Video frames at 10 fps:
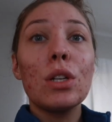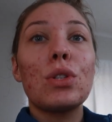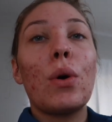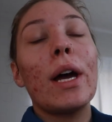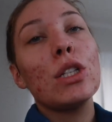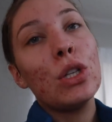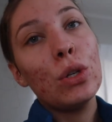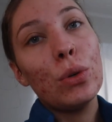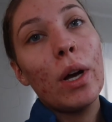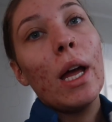So at
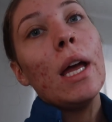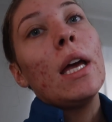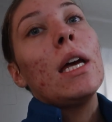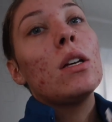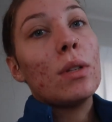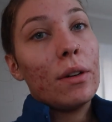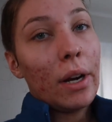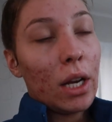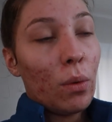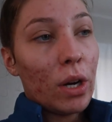two, because
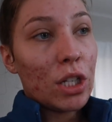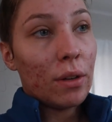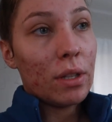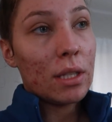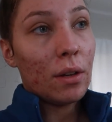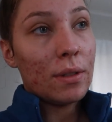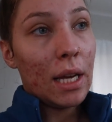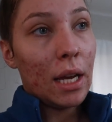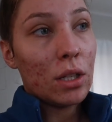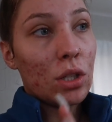whenever I can wash off the self
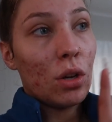tan.